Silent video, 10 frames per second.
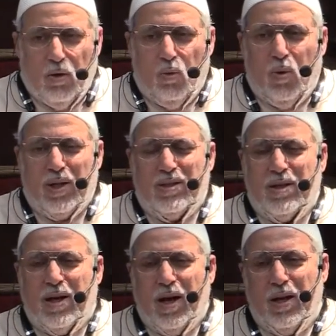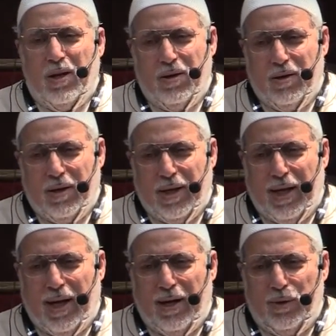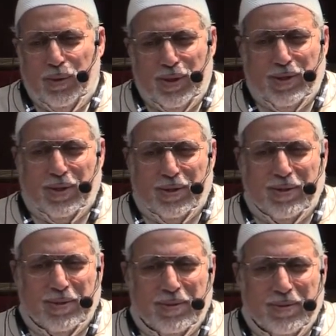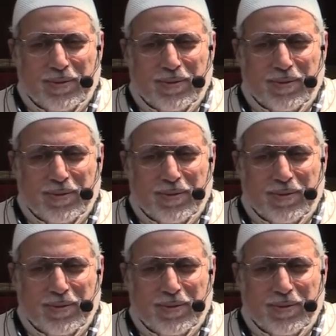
what color cow is it.